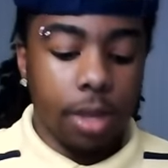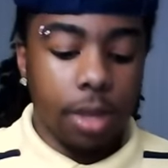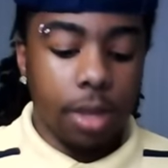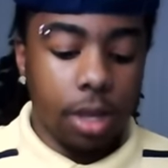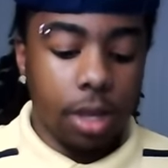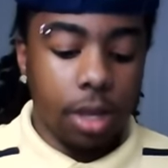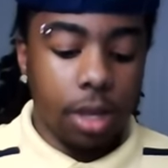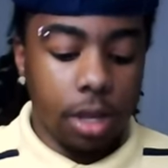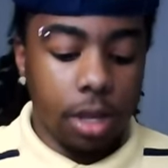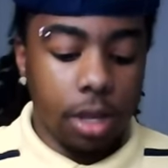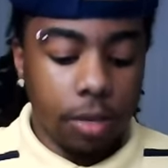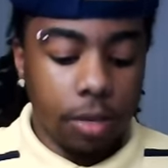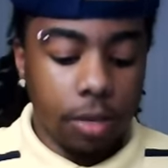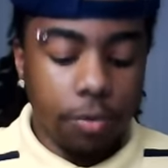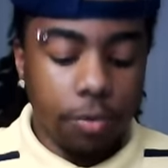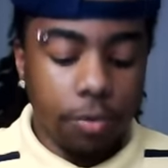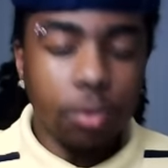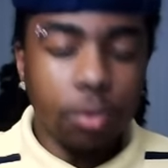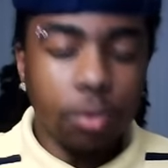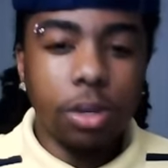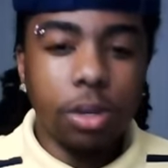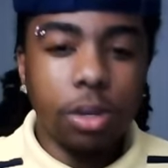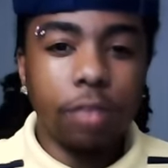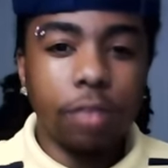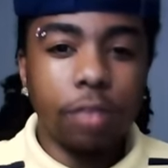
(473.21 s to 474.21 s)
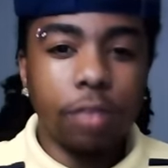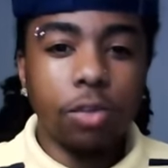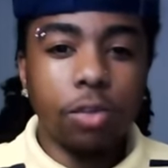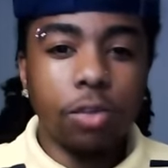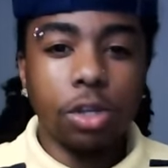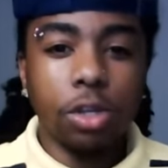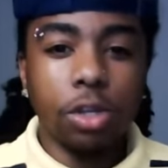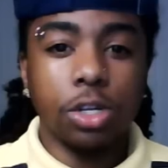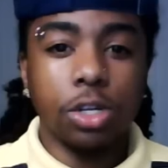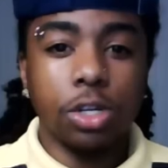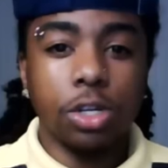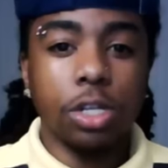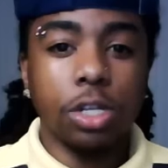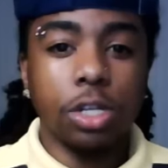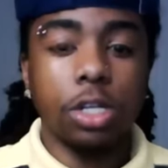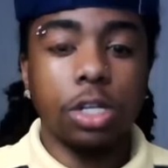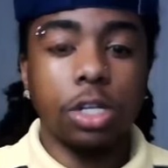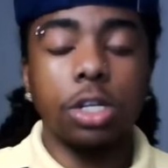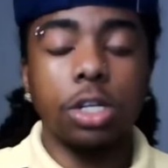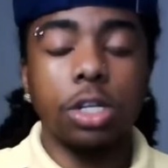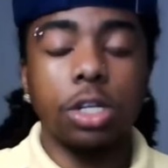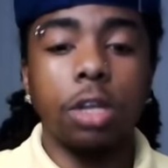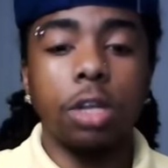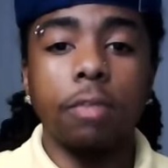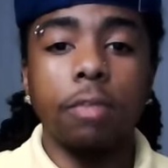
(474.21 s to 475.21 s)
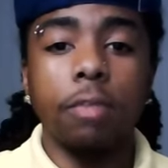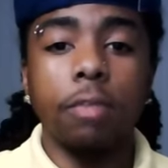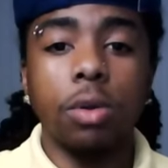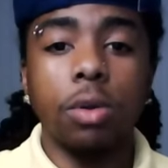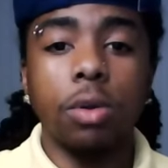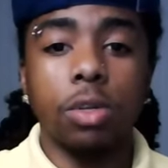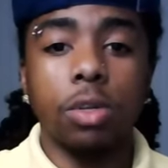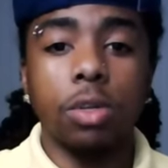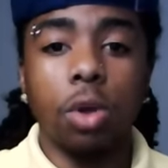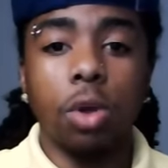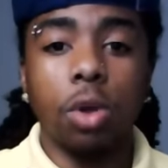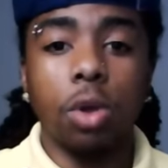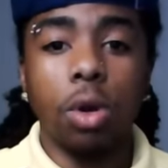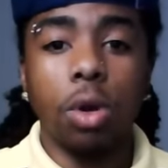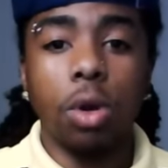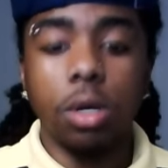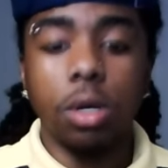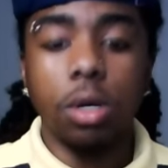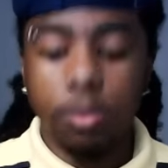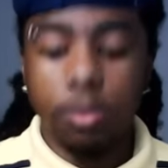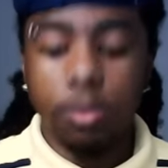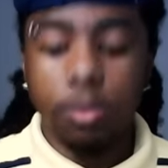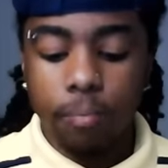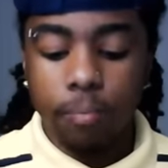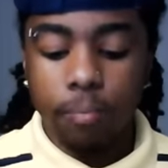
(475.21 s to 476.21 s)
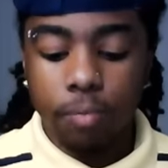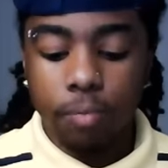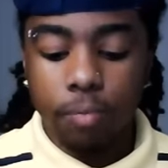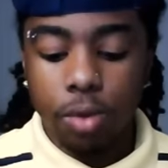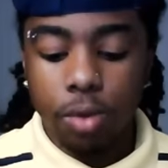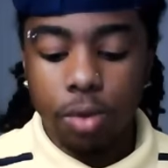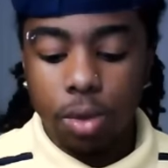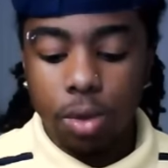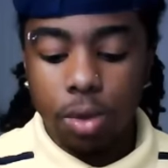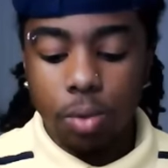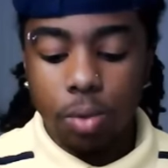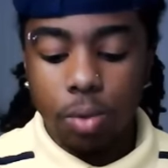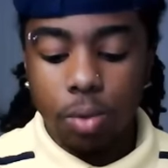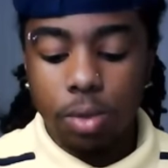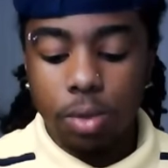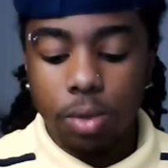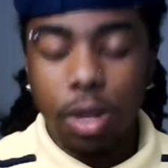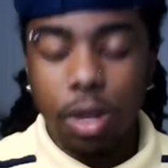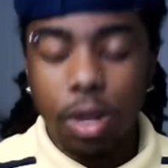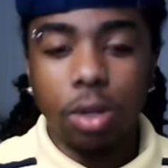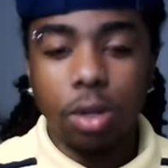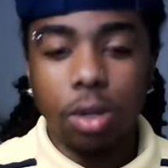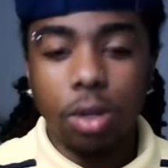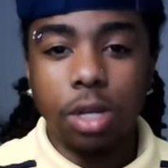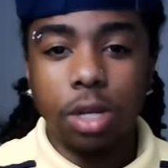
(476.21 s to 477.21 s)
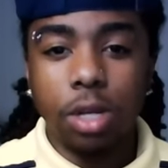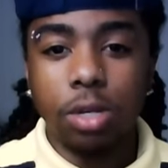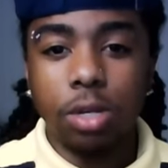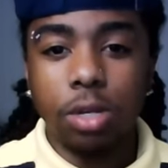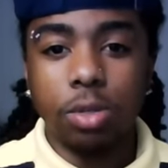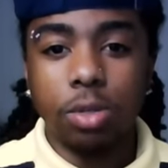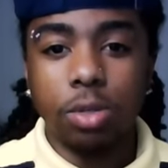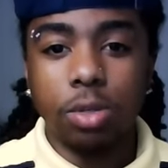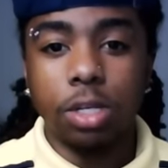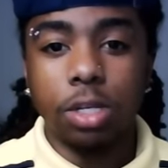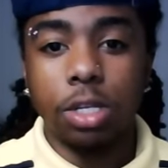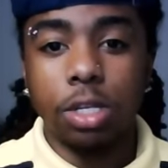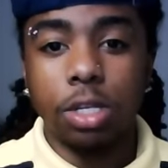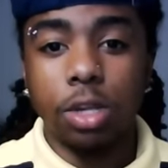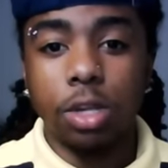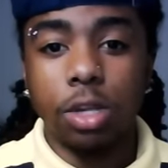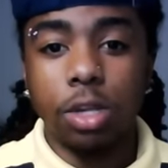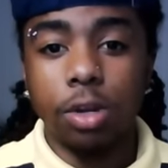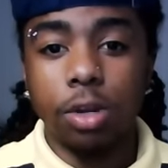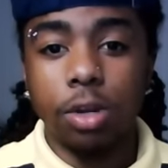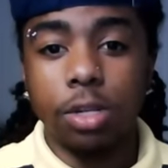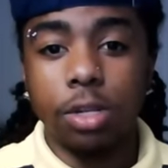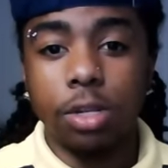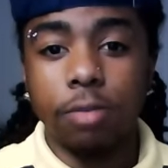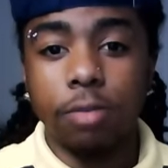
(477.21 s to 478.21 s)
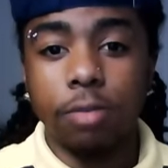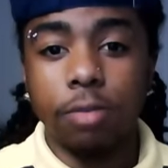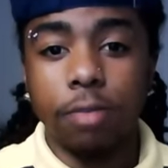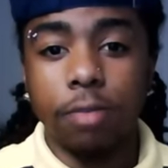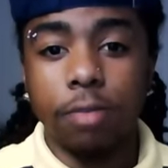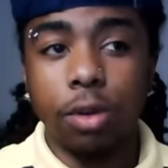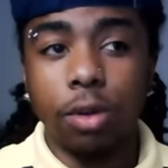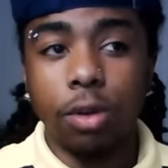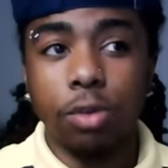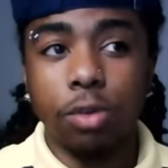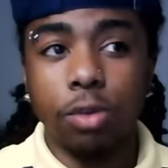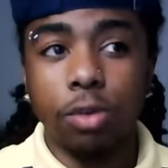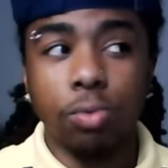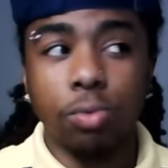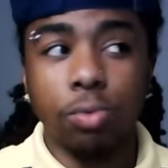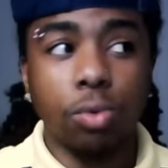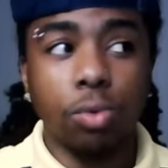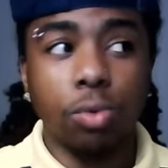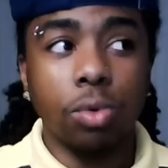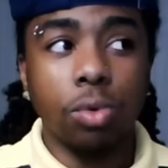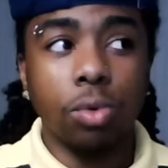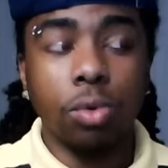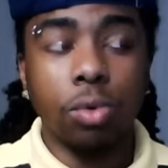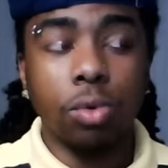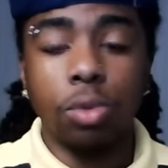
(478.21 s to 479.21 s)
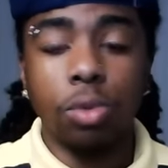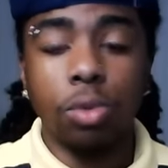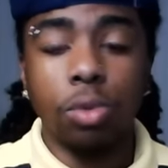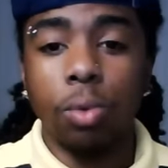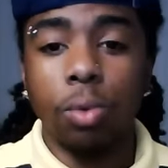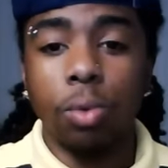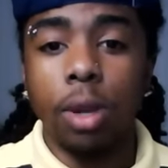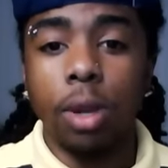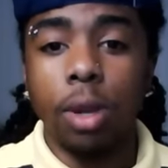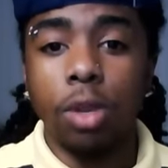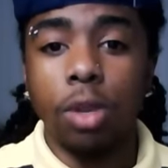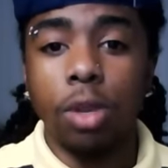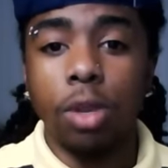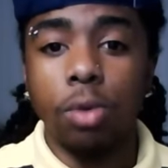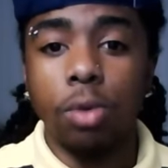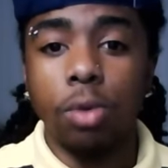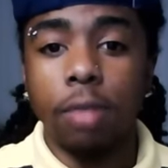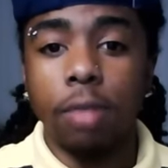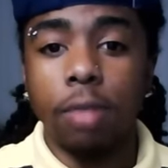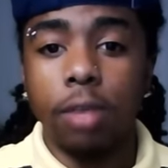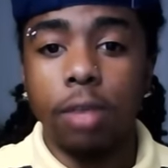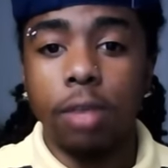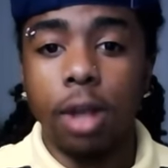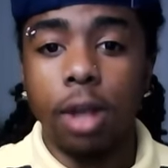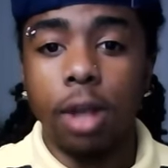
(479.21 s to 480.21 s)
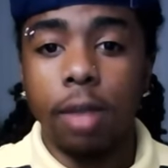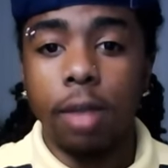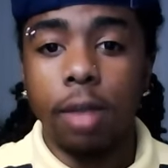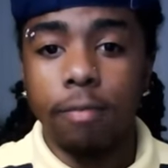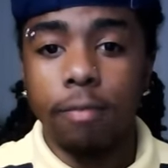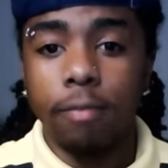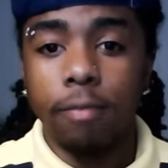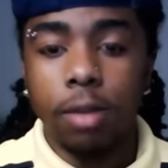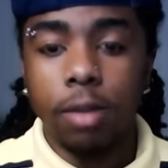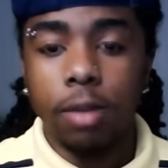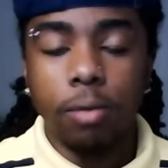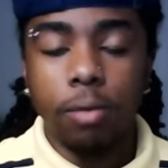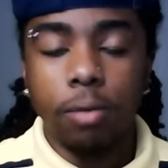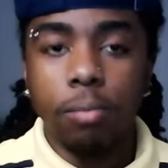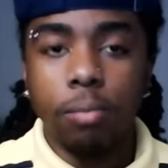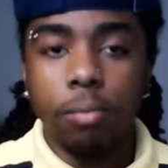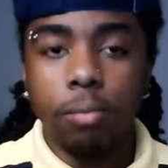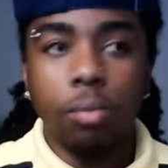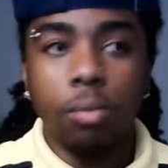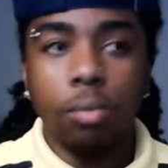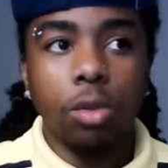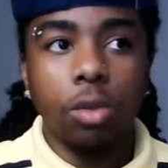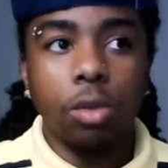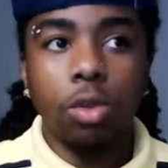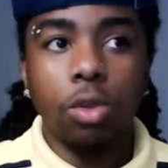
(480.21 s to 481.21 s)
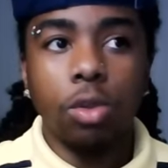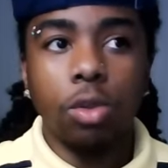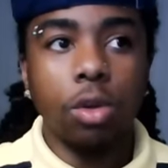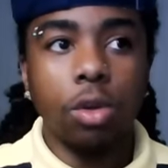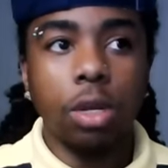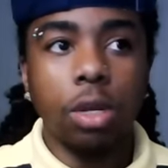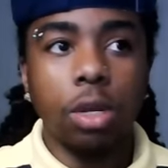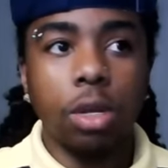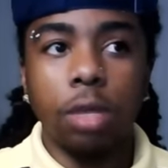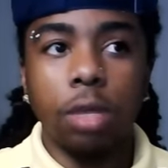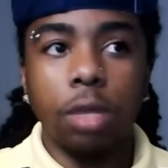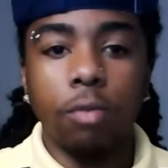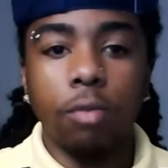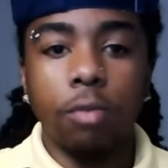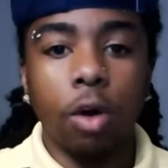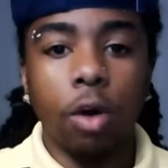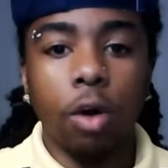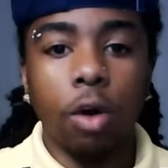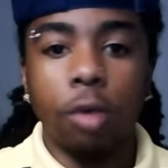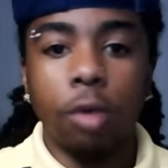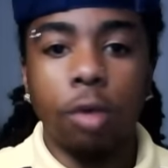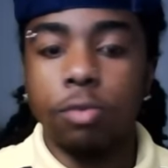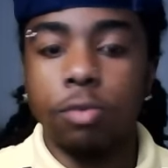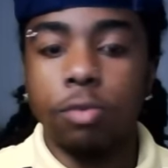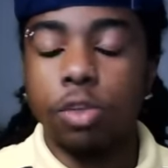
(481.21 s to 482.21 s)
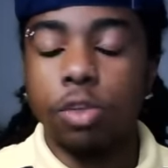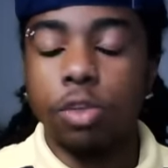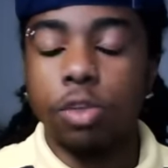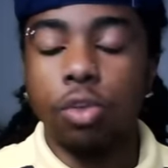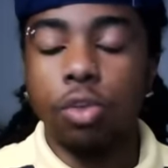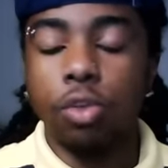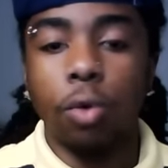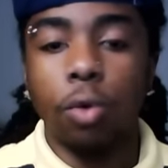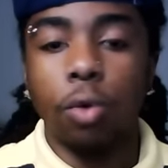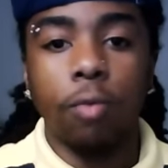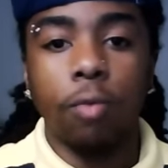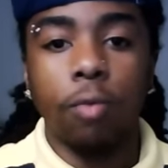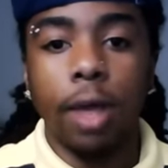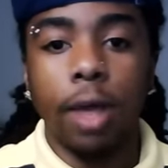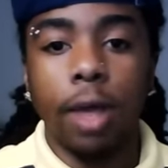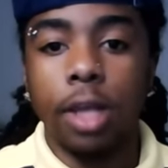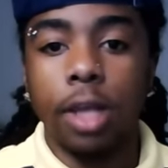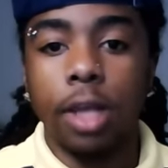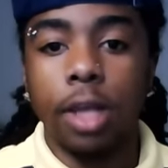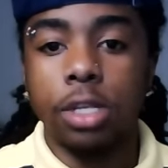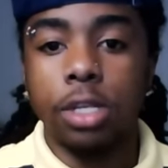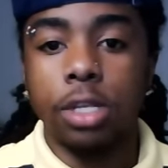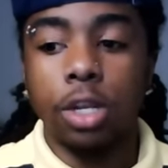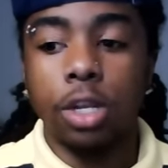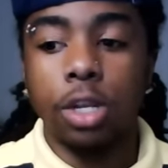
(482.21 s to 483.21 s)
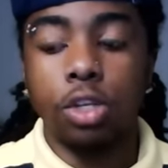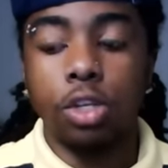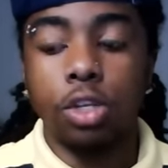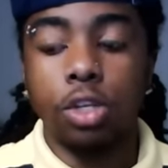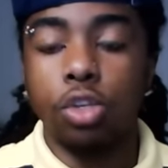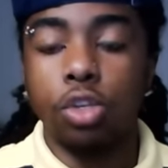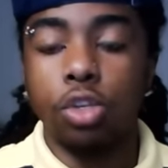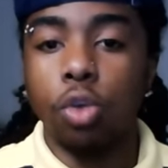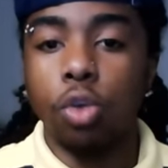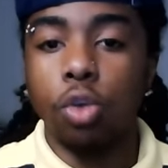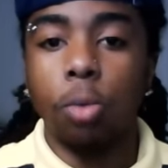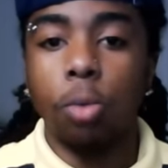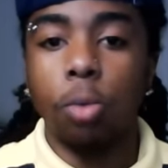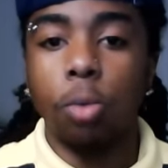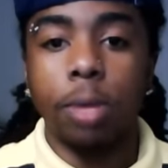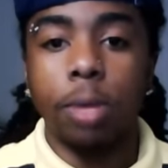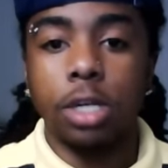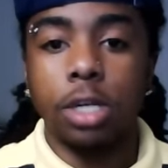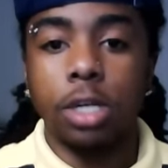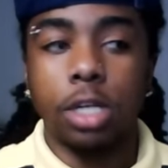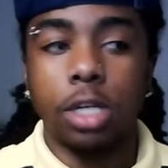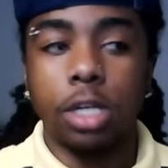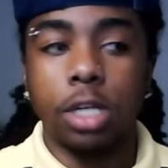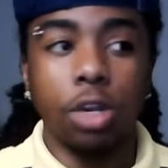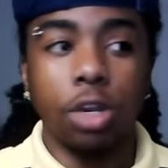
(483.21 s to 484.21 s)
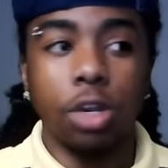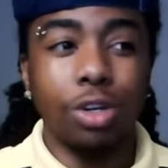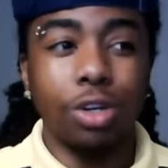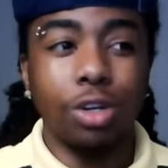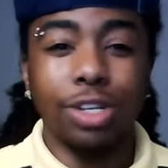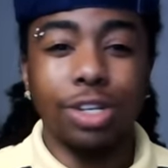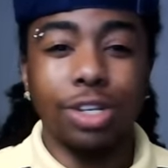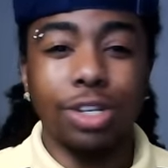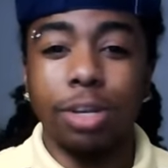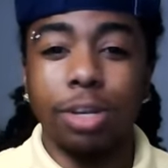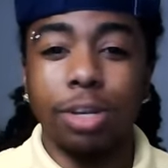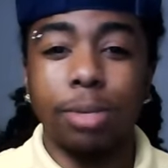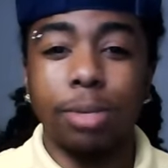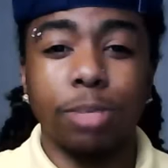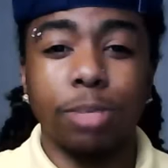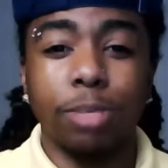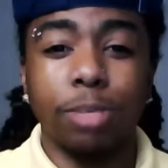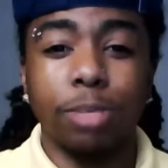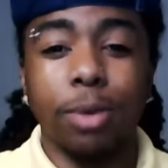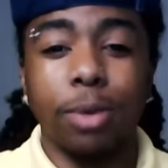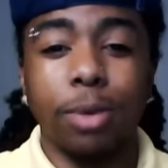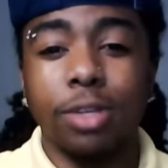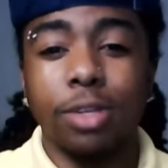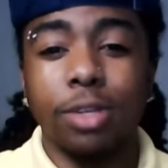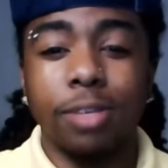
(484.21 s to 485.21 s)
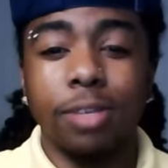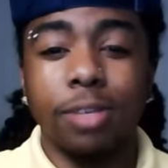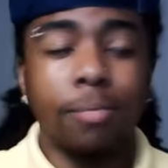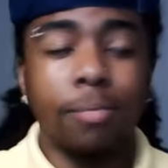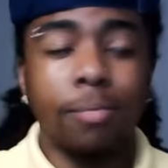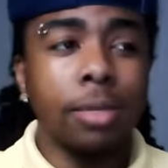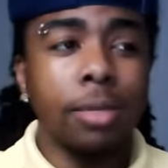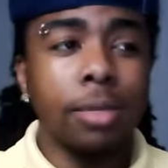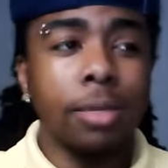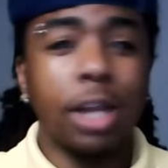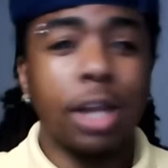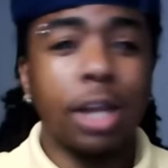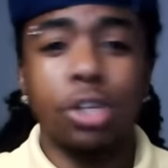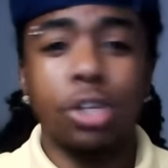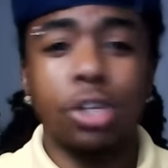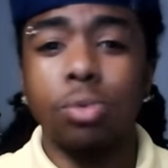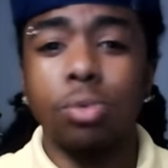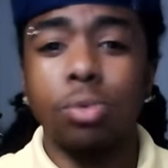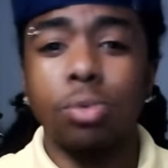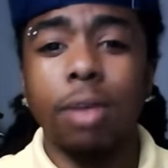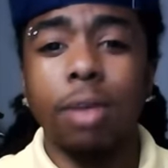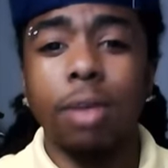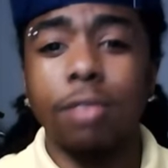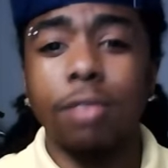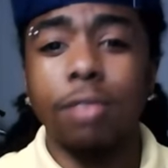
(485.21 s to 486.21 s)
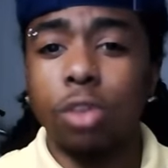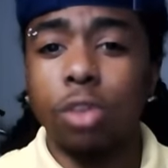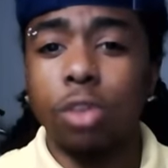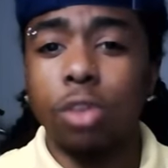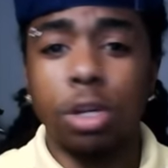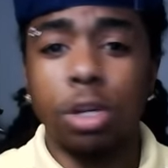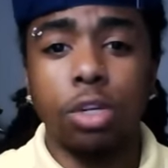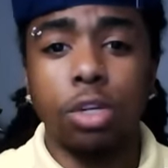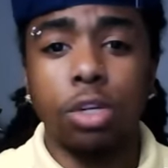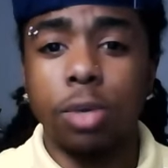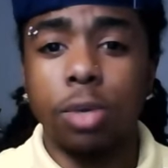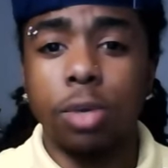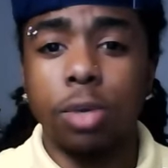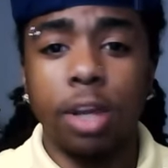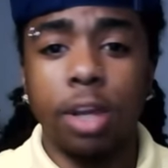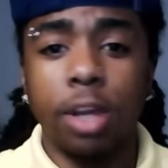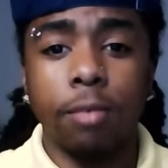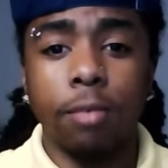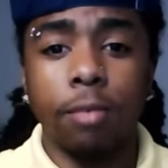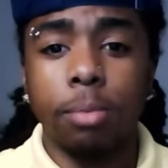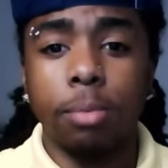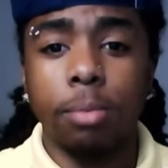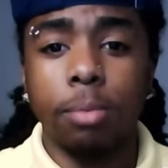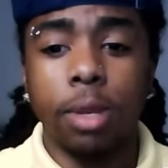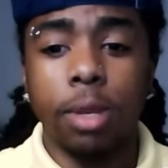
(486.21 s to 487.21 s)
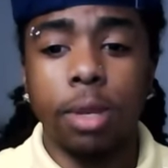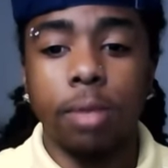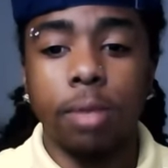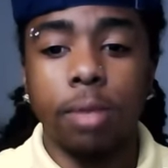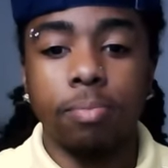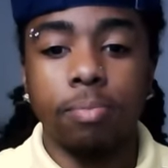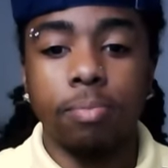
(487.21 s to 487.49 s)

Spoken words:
if you live through your transition, even though it's hard, without letting those insecurities and fears rule the way you live your life, you're gonna evolve so fast and so much. Like, you're just gonna person that you never thought you could ever be.